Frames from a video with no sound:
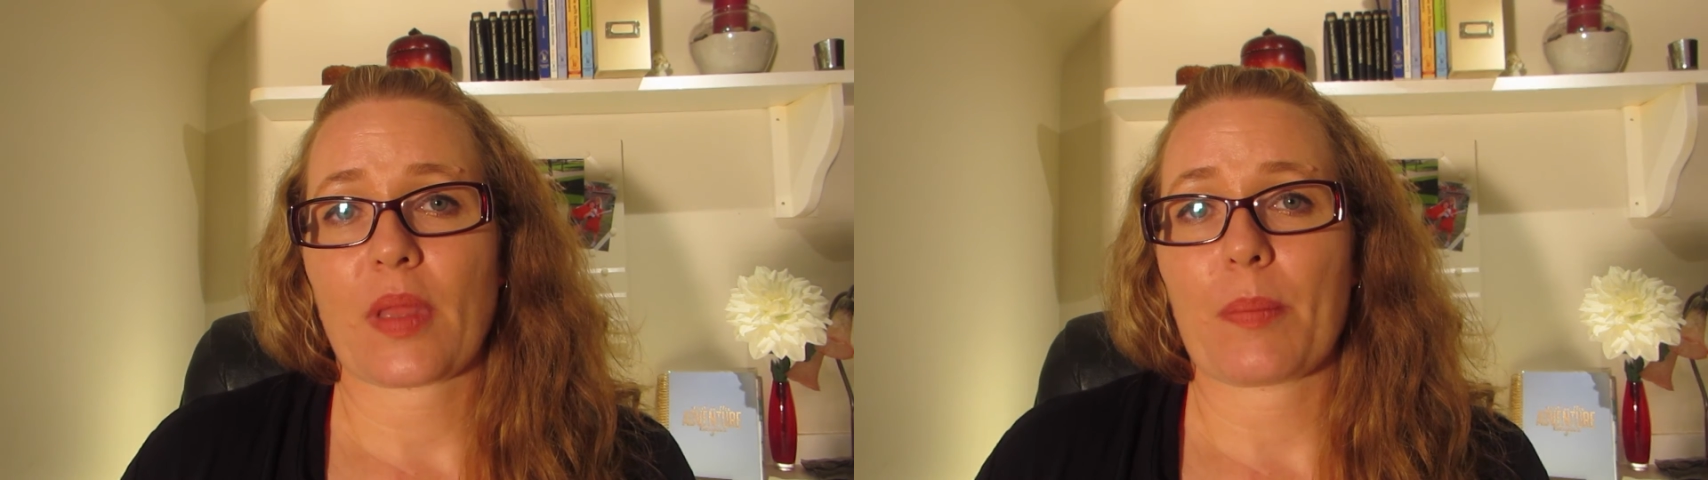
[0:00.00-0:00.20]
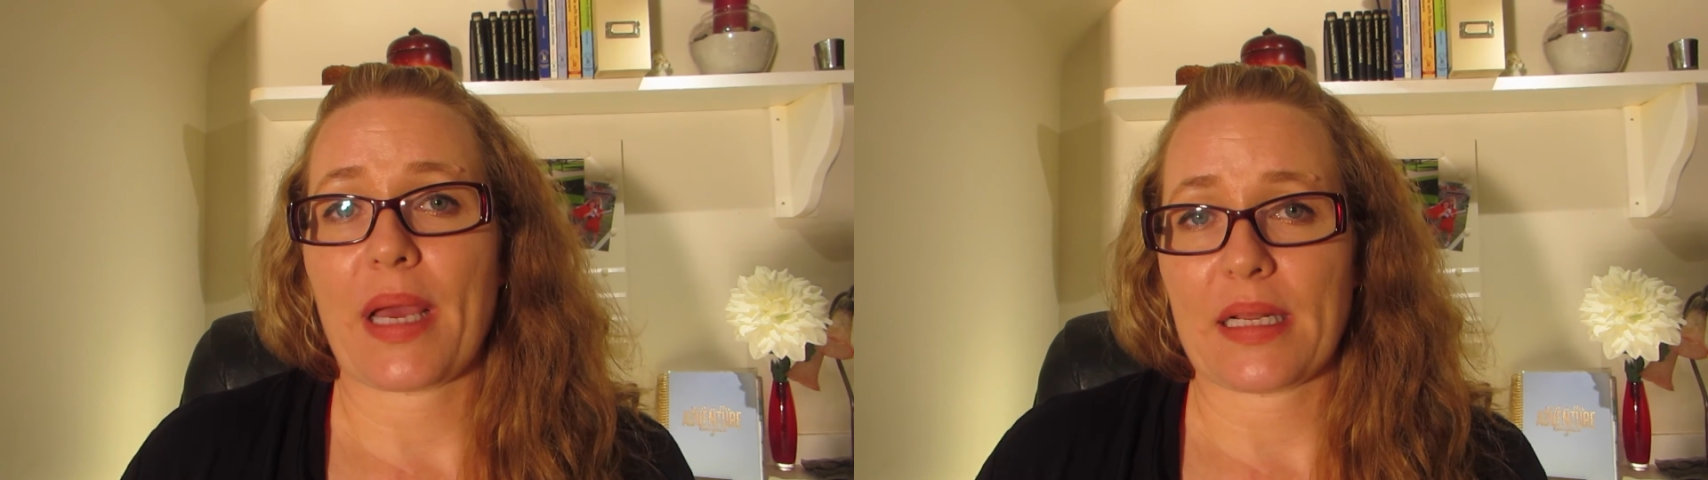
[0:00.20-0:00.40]

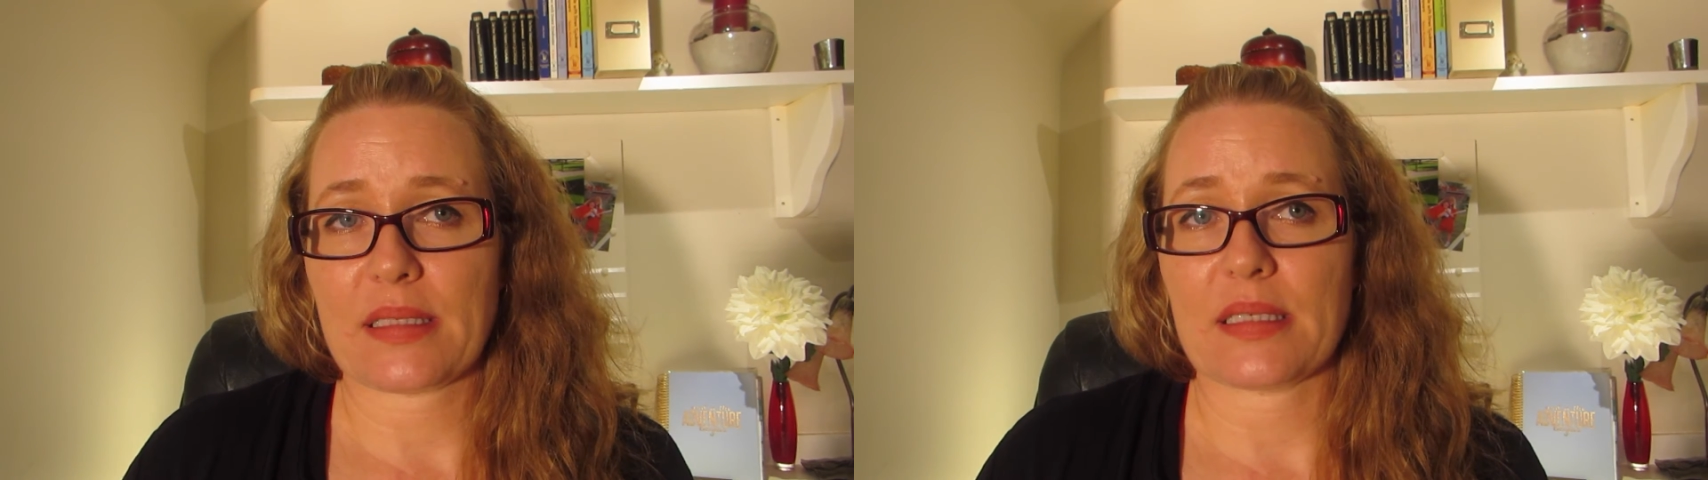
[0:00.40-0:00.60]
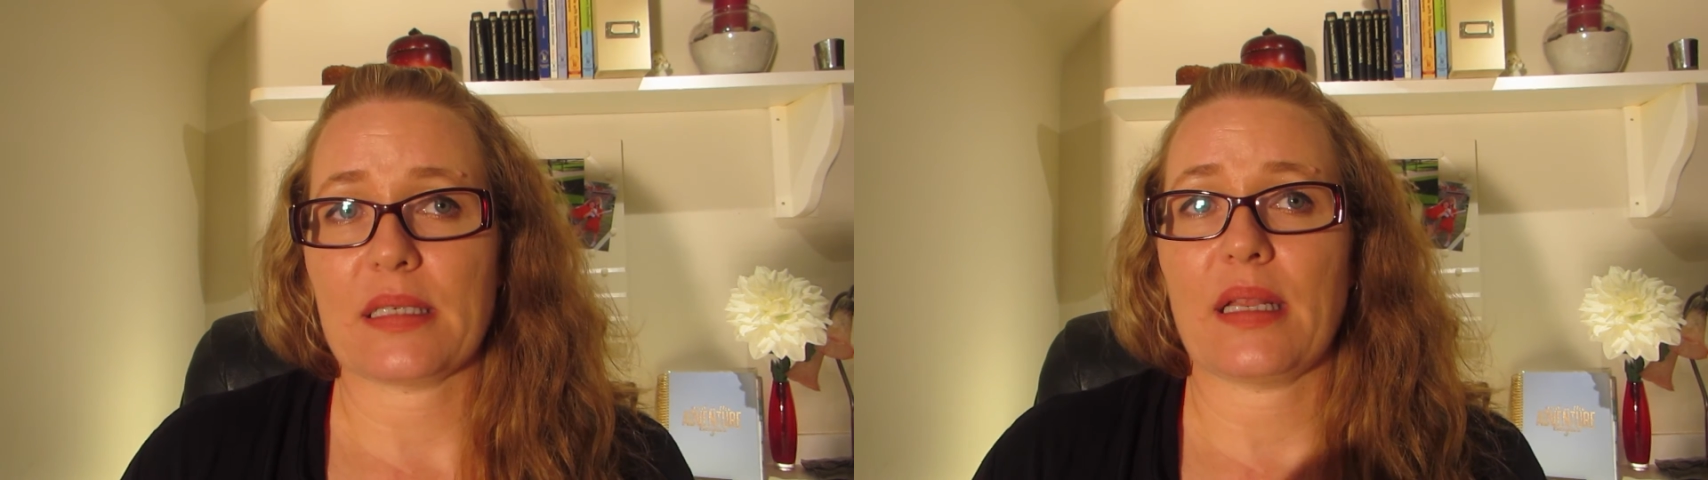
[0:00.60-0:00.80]

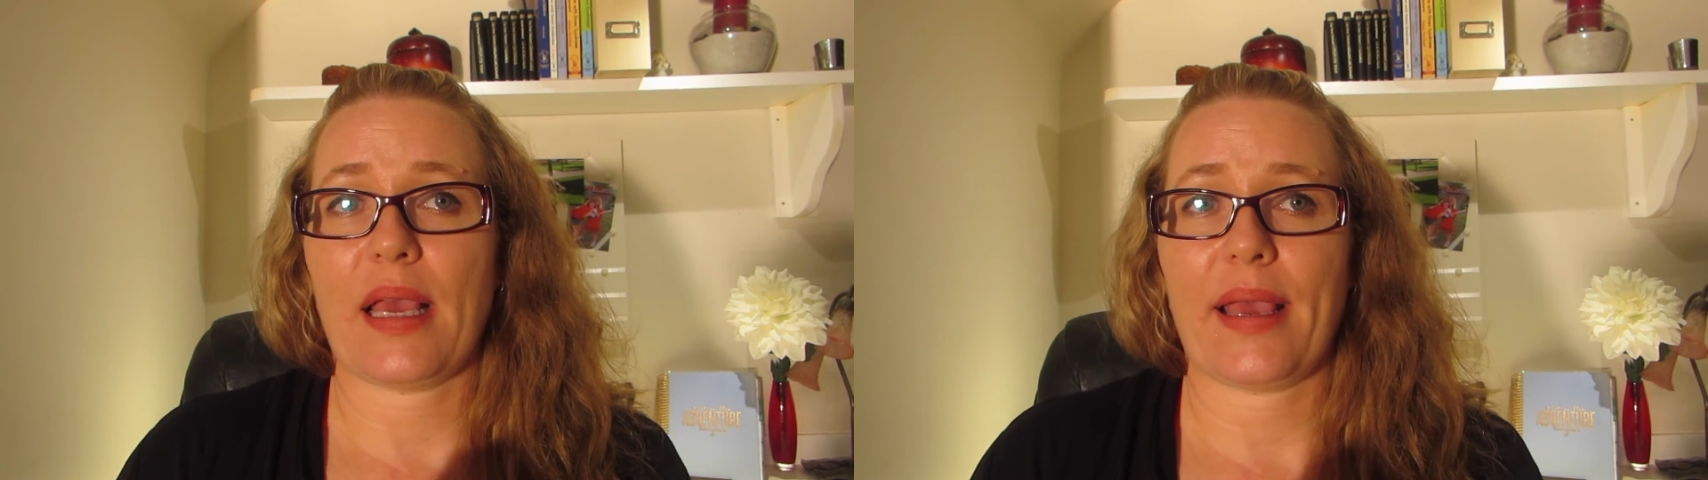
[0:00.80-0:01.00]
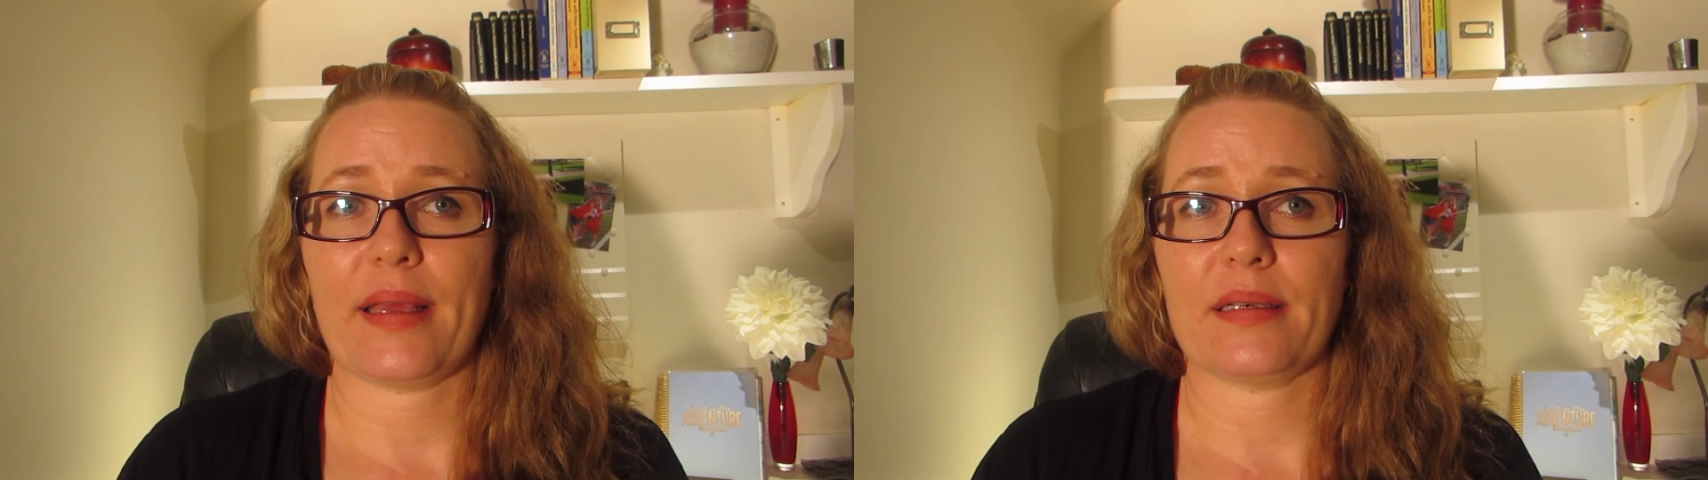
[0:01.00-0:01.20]
medicine
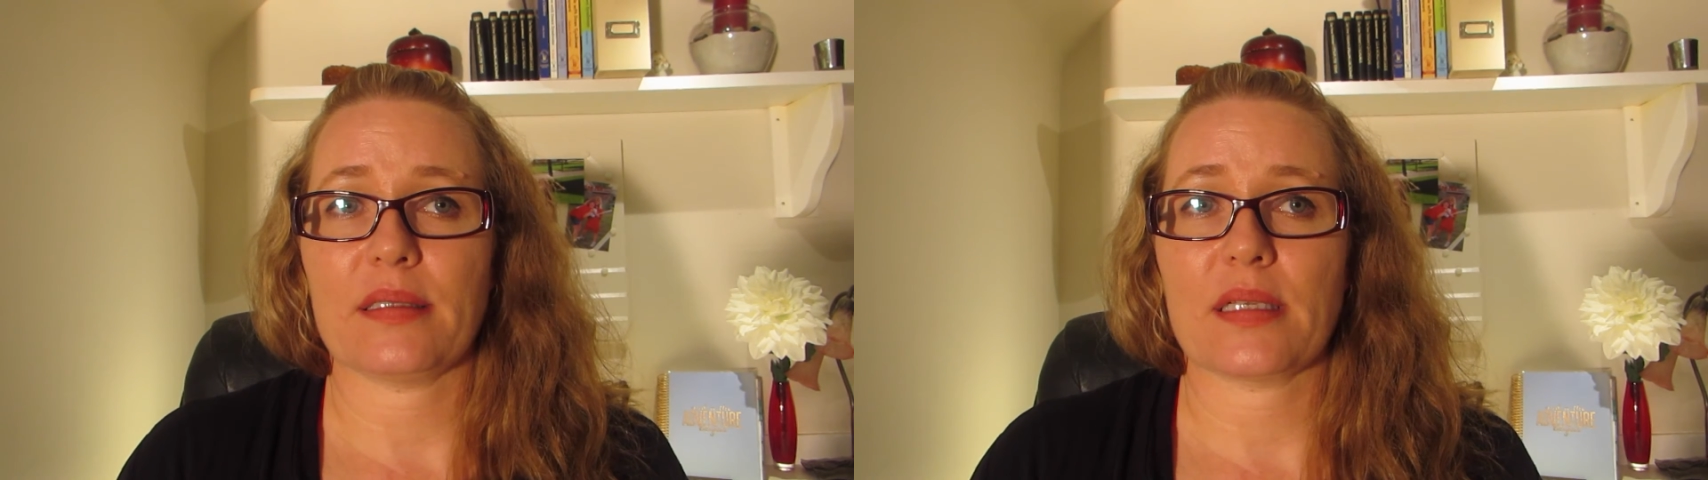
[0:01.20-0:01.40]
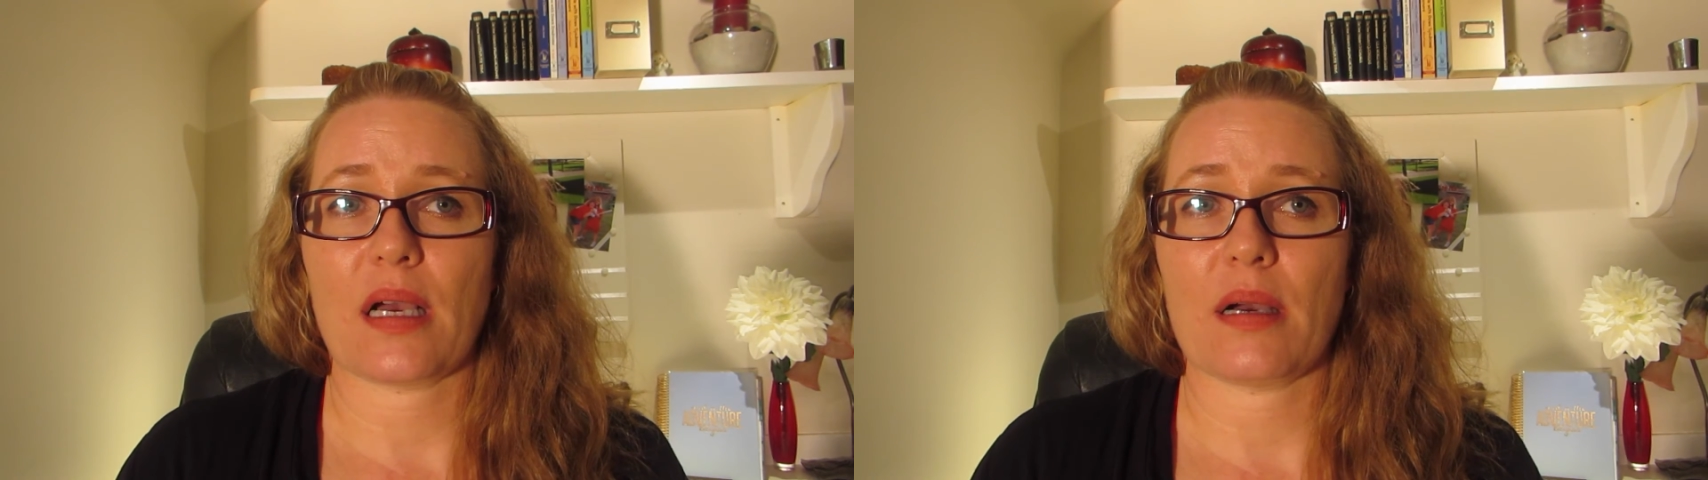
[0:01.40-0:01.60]

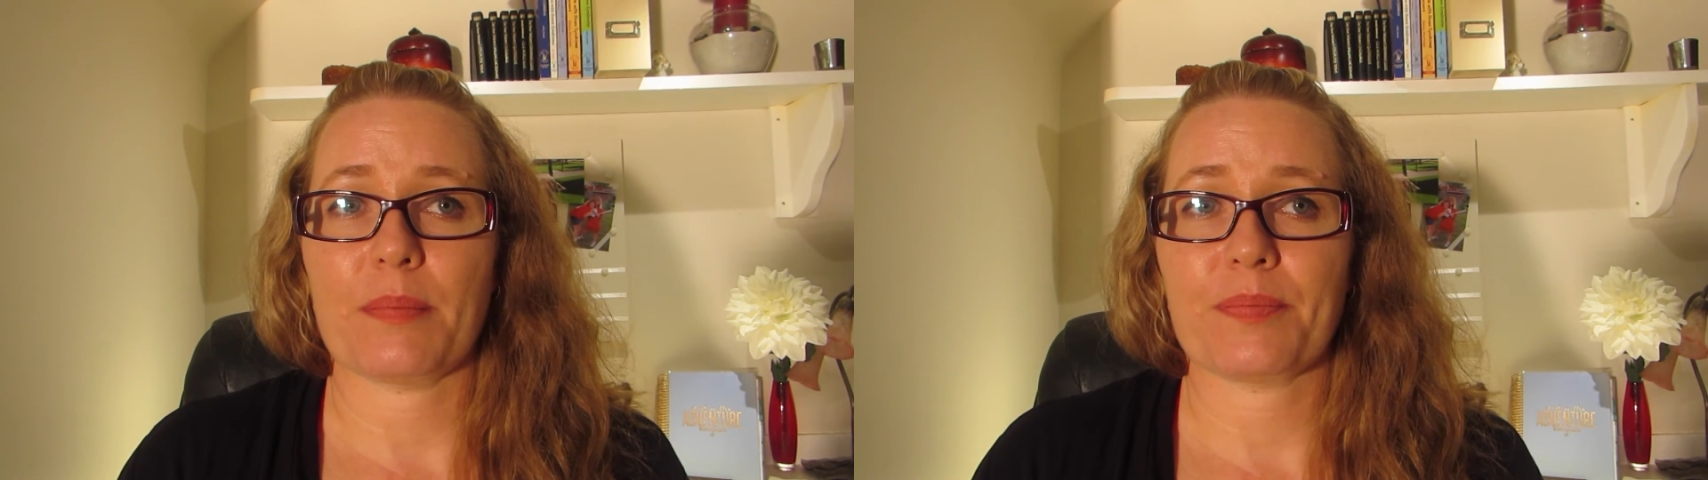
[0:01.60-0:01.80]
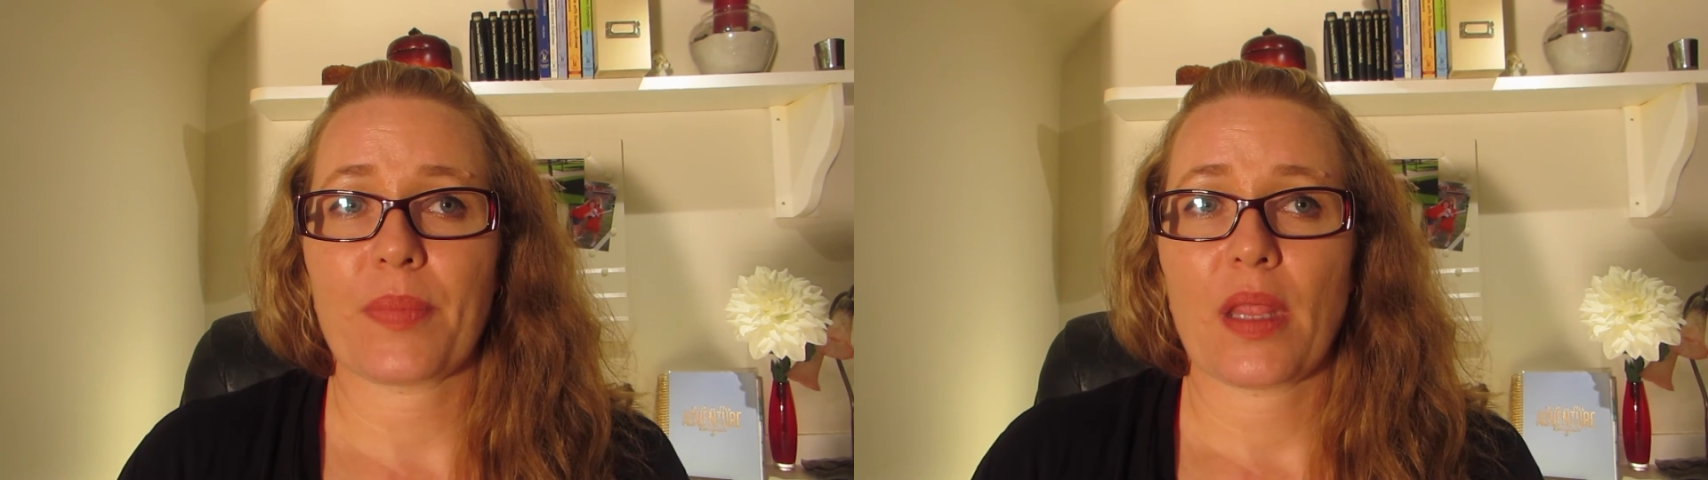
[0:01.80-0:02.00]

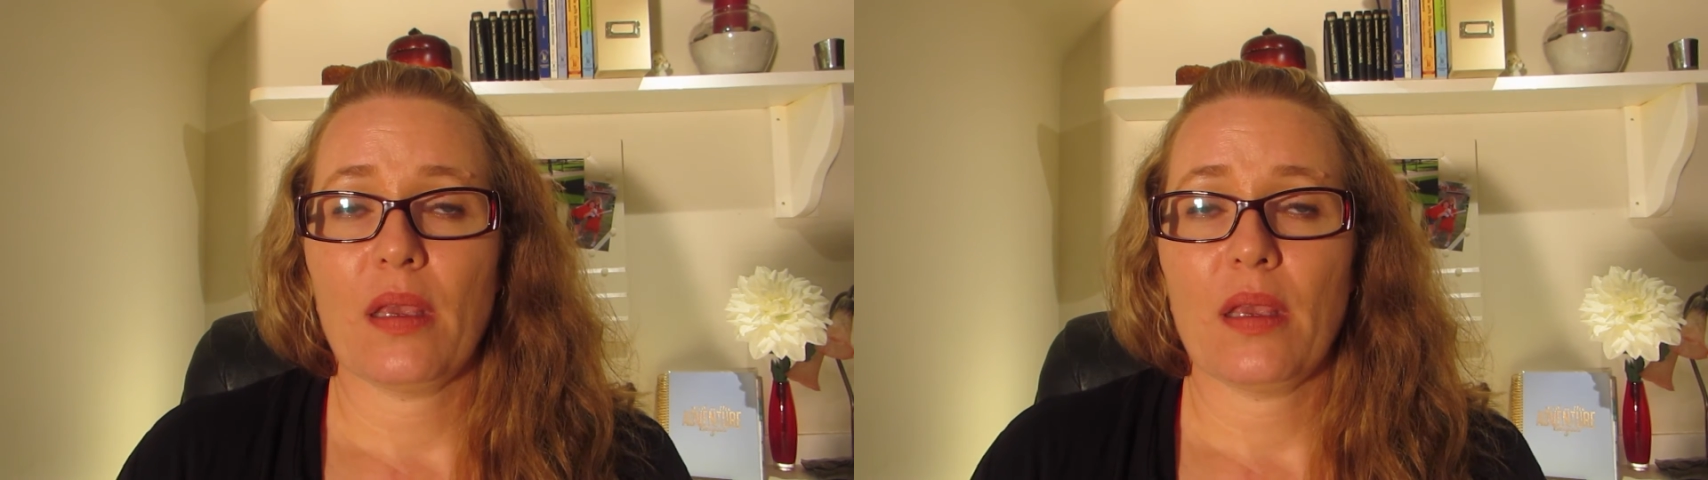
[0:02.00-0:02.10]
and